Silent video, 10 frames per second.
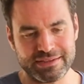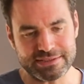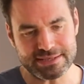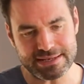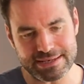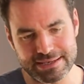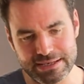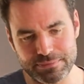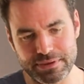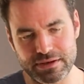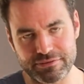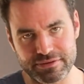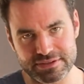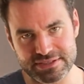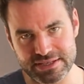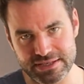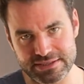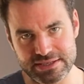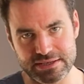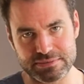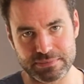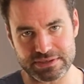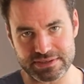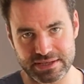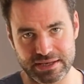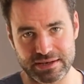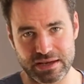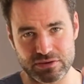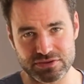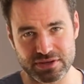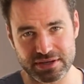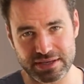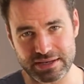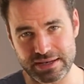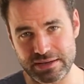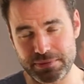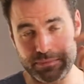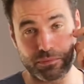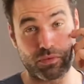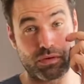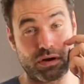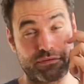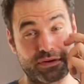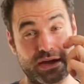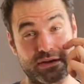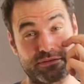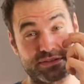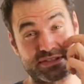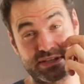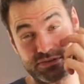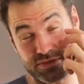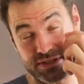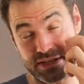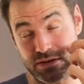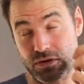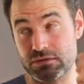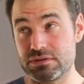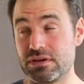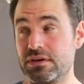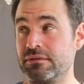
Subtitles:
There's a little bit of acidity mixing in now, so I get a little bit more of kind of a citrusy note,